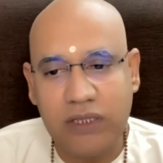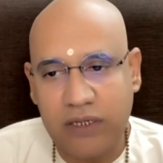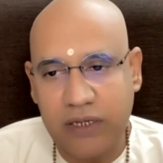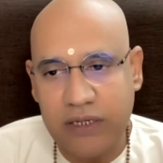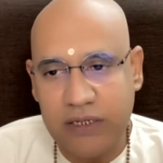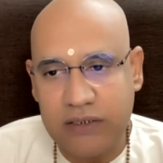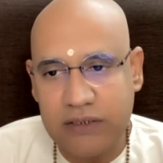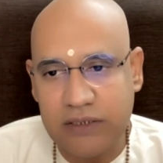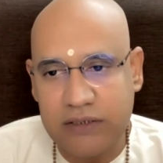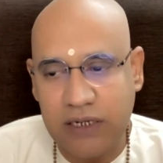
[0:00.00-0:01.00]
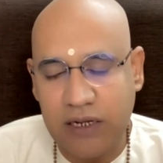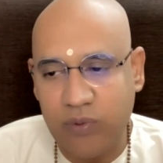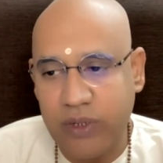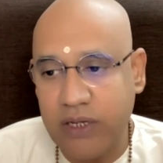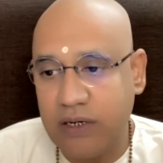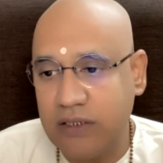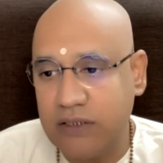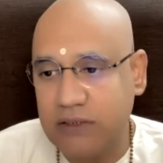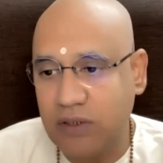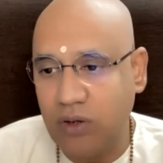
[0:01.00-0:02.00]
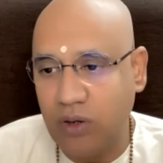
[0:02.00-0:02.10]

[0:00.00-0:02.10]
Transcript: the gates is an awareness